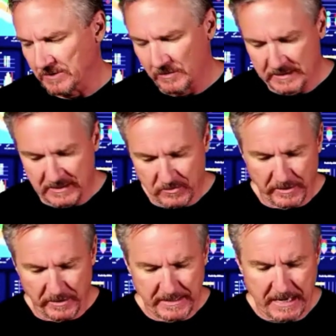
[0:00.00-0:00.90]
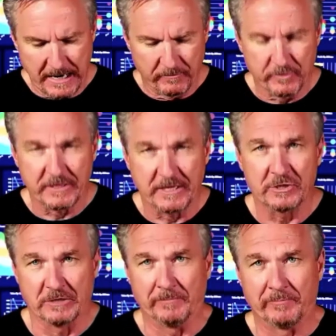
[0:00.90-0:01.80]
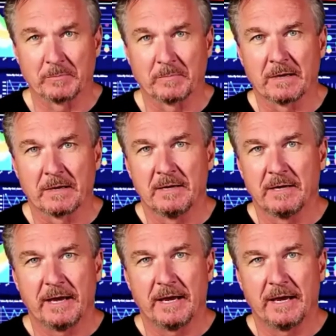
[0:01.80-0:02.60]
So this is really a conversation. And